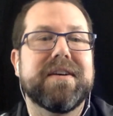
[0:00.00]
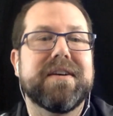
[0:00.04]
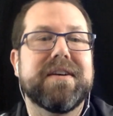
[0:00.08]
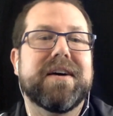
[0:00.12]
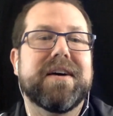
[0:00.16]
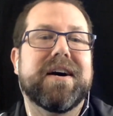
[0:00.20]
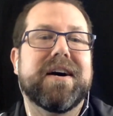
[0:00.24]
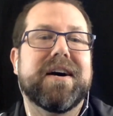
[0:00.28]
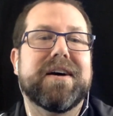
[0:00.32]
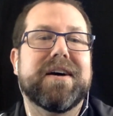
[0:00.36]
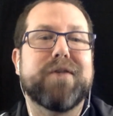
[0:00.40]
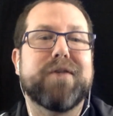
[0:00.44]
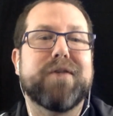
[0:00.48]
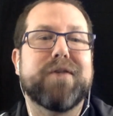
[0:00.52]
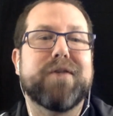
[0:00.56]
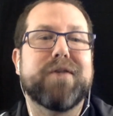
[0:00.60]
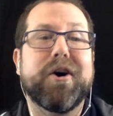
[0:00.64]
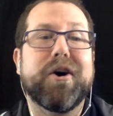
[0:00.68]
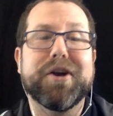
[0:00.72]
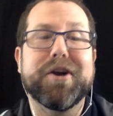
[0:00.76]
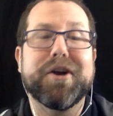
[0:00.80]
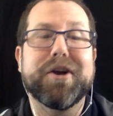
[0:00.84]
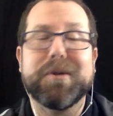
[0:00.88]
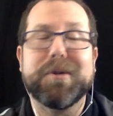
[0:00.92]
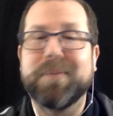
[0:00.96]
of
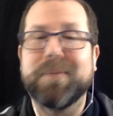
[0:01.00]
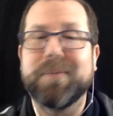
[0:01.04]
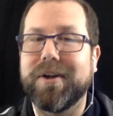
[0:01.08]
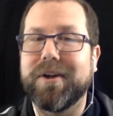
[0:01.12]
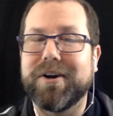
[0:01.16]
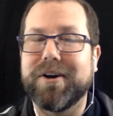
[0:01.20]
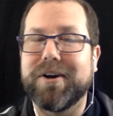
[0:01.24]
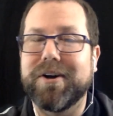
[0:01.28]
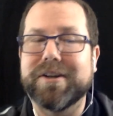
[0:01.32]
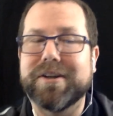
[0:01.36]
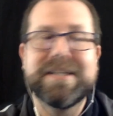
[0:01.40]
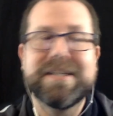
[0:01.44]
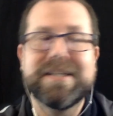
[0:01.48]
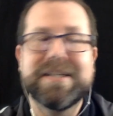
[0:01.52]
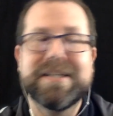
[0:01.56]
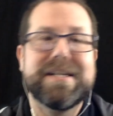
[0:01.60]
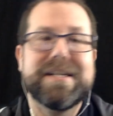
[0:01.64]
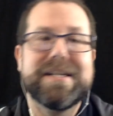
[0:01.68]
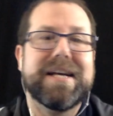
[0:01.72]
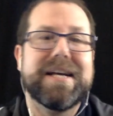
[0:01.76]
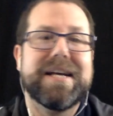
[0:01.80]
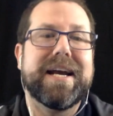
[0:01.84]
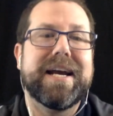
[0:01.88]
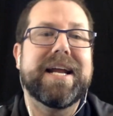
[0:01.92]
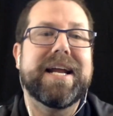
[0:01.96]
Autoblog,
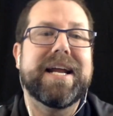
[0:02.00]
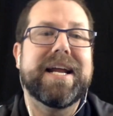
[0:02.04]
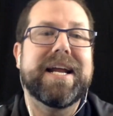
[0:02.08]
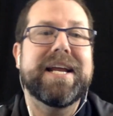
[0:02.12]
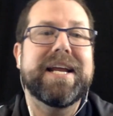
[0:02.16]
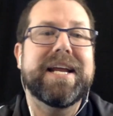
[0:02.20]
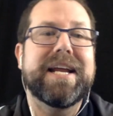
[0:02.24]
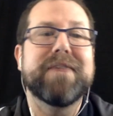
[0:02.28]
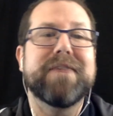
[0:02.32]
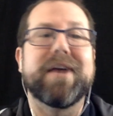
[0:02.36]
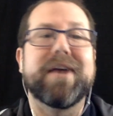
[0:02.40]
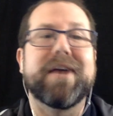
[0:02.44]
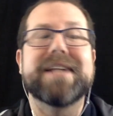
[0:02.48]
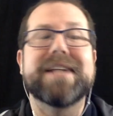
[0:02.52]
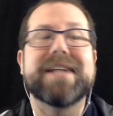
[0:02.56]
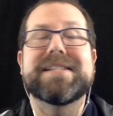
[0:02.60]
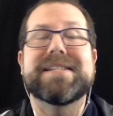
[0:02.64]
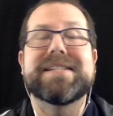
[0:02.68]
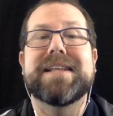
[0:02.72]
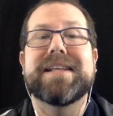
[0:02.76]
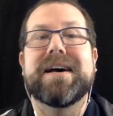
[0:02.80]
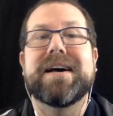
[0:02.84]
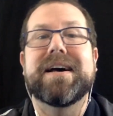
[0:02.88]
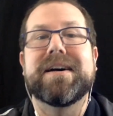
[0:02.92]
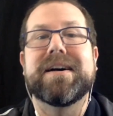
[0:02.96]
and he
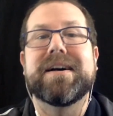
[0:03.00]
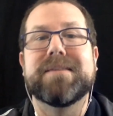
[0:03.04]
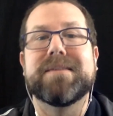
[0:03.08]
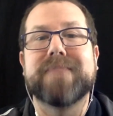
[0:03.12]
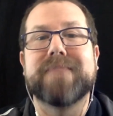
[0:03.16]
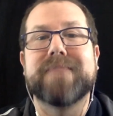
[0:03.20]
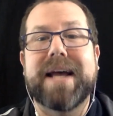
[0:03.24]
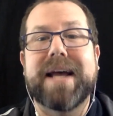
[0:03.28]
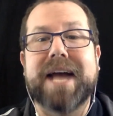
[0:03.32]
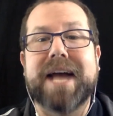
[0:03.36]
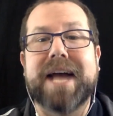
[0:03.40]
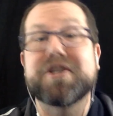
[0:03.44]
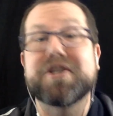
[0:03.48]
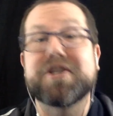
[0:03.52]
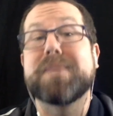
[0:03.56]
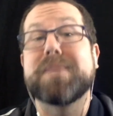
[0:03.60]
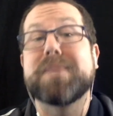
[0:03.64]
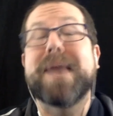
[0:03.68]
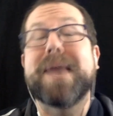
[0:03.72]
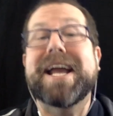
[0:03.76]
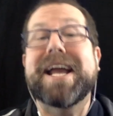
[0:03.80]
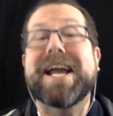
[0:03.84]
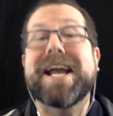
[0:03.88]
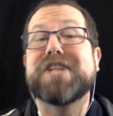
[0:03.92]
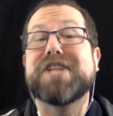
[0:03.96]
writes, actually
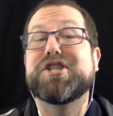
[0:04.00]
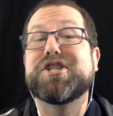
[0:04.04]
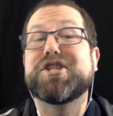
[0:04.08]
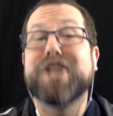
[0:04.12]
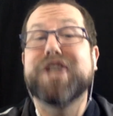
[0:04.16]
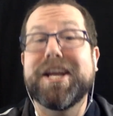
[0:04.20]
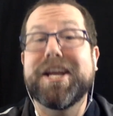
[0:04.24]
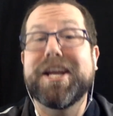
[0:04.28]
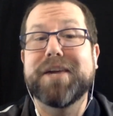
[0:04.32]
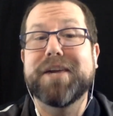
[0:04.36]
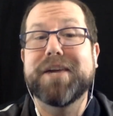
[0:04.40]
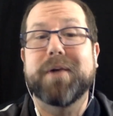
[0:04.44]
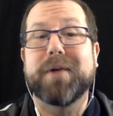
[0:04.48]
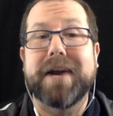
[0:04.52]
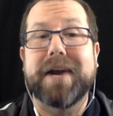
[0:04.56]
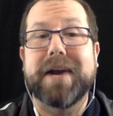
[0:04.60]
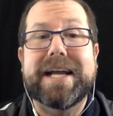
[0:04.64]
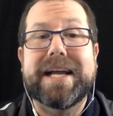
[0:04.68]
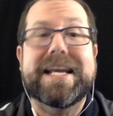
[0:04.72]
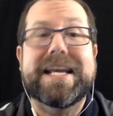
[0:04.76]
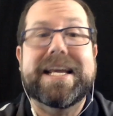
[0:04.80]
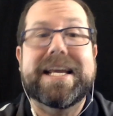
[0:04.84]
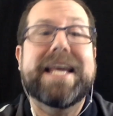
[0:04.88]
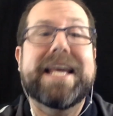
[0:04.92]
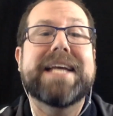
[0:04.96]
back in
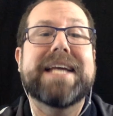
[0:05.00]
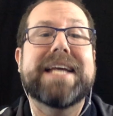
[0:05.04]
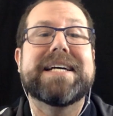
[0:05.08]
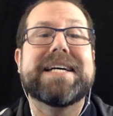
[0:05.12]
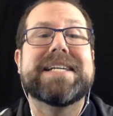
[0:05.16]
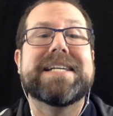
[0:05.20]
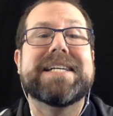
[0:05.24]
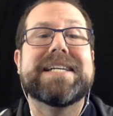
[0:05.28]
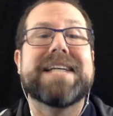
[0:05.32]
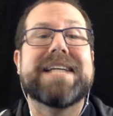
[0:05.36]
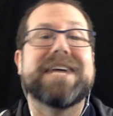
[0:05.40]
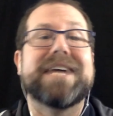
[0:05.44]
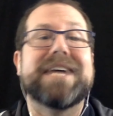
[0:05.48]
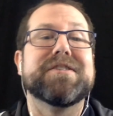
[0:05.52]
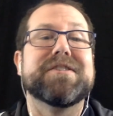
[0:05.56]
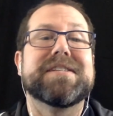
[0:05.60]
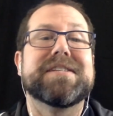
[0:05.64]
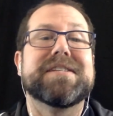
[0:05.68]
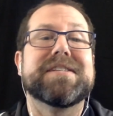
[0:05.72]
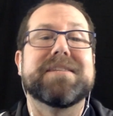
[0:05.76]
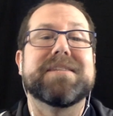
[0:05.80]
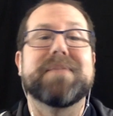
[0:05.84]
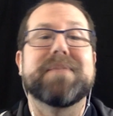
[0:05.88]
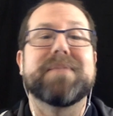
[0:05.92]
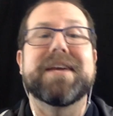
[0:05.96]
January, Kia announced
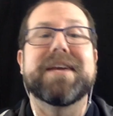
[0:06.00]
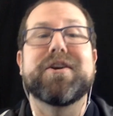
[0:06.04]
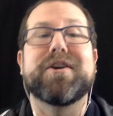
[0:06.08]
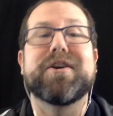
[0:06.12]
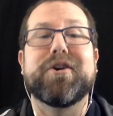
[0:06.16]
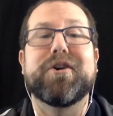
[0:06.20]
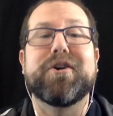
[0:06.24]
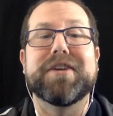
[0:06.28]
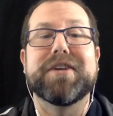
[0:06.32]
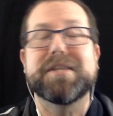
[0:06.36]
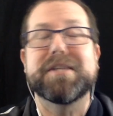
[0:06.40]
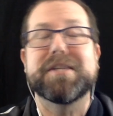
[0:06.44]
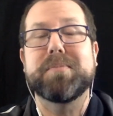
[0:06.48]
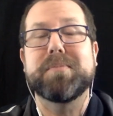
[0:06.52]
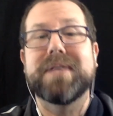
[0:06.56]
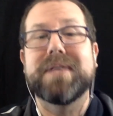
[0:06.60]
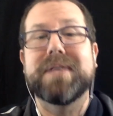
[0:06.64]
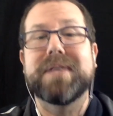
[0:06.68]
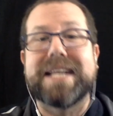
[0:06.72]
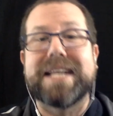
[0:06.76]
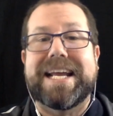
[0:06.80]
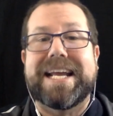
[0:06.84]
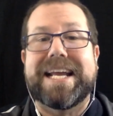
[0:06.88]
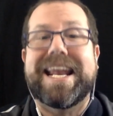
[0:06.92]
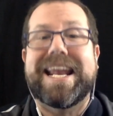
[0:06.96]
something called its
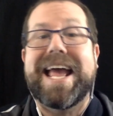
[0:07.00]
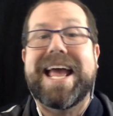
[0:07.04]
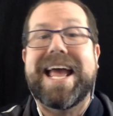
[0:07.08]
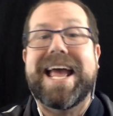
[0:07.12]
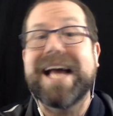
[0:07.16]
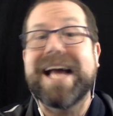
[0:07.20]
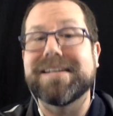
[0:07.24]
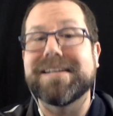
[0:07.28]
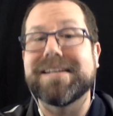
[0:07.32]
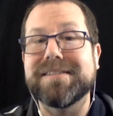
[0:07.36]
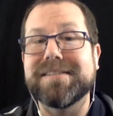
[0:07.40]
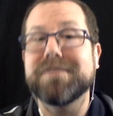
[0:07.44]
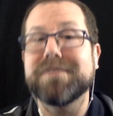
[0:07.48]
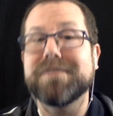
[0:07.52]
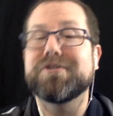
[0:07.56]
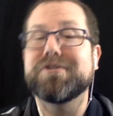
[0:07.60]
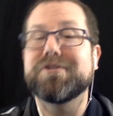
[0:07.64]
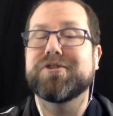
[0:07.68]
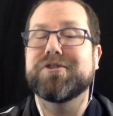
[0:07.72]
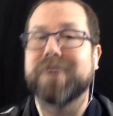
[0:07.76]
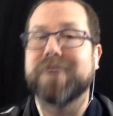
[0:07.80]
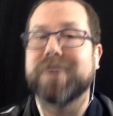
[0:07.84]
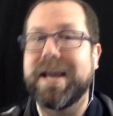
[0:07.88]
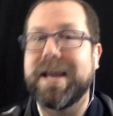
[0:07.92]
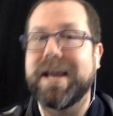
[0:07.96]
Plan S
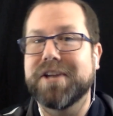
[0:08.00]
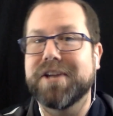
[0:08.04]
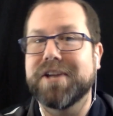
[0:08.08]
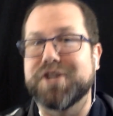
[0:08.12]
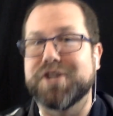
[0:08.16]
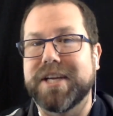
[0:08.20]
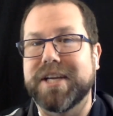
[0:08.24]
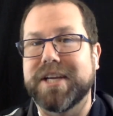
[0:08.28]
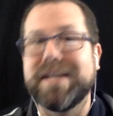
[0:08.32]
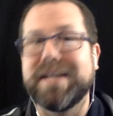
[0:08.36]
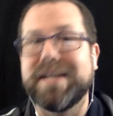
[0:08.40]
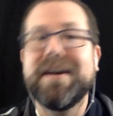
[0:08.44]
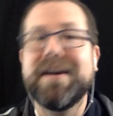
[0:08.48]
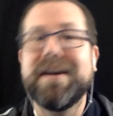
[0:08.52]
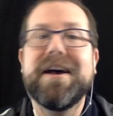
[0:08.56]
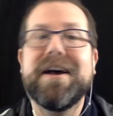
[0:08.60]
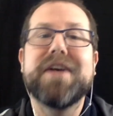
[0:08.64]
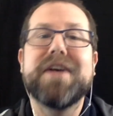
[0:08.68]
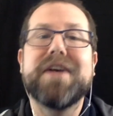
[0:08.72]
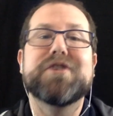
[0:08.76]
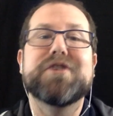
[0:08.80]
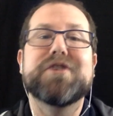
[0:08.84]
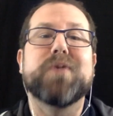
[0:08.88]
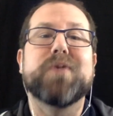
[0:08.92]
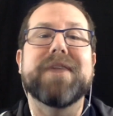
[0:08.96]
strategy,
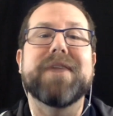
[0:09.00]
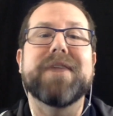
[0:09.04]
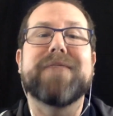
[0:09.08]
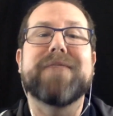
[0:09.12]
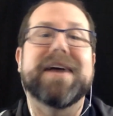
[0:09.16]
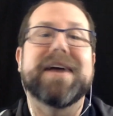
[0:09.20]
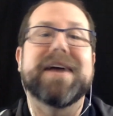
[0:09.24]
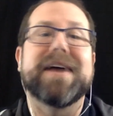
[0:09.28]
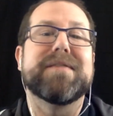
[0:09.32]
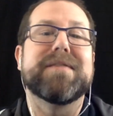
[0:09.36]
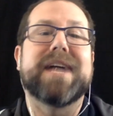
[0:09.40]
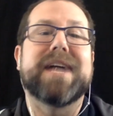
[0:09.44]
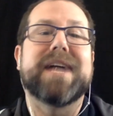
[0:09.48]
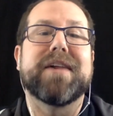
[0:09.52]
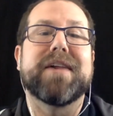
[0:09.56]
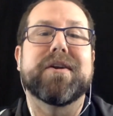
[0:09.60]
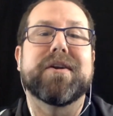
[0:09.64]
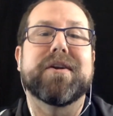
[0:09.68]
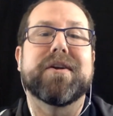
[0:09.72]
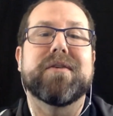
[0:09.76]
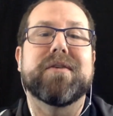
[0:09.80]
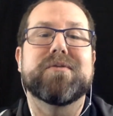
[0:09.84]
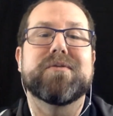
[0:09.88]
$25.